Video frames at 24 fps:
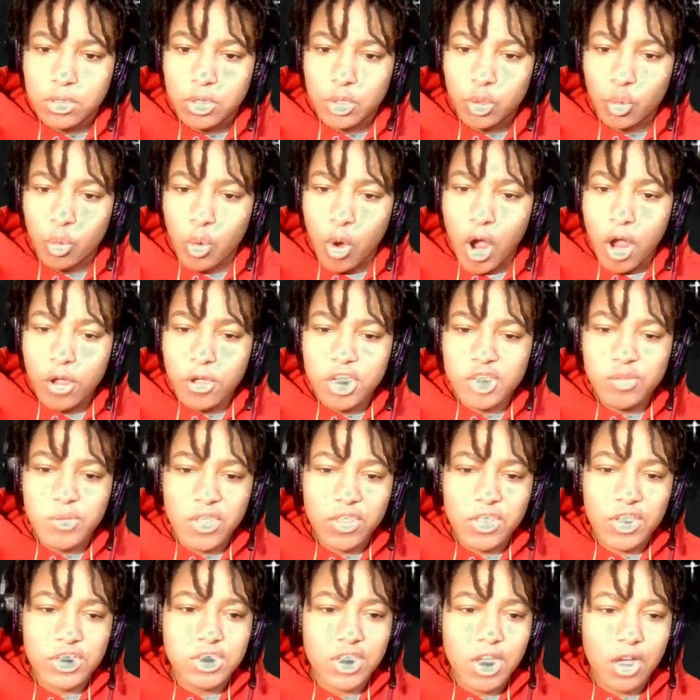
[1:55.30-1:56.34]
Why are you guys
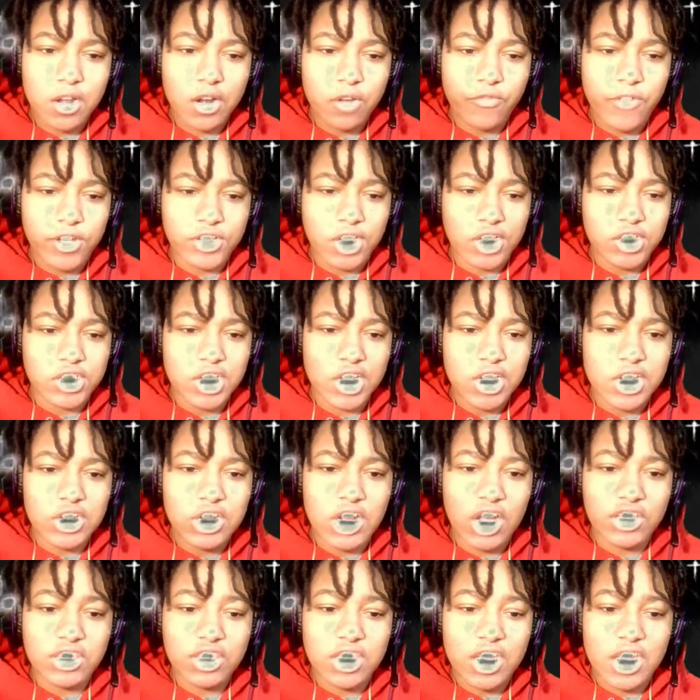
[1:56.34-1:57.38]
making these sound effects? I see
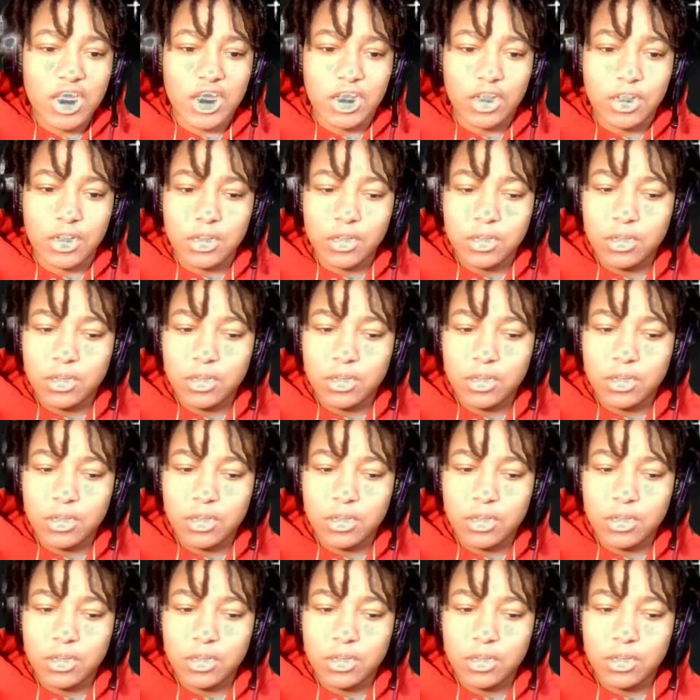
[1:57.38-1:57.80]
nothing.